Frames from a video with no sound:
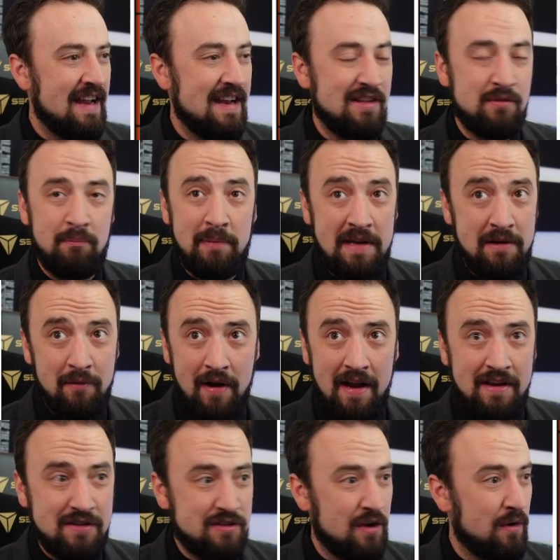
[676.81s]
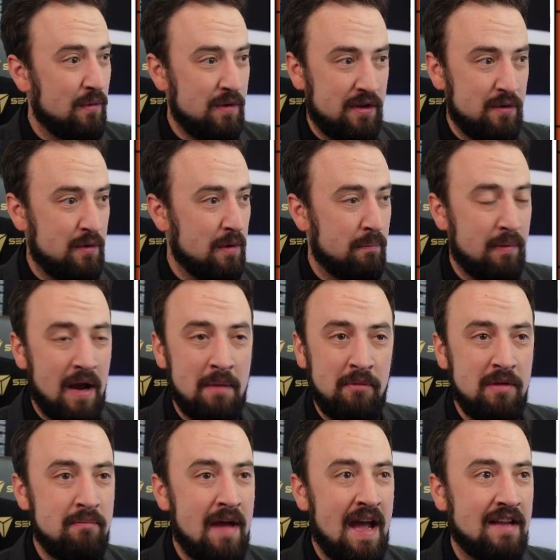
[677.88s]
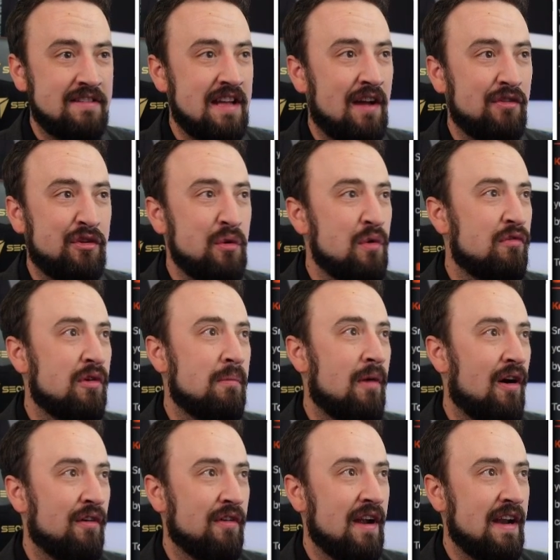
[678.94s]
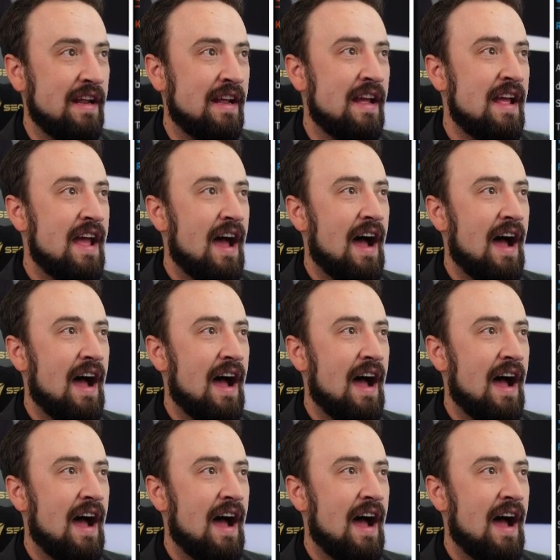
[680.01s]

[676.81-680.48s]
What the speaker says: and it's B rank, so you could probably max out 2 of them already.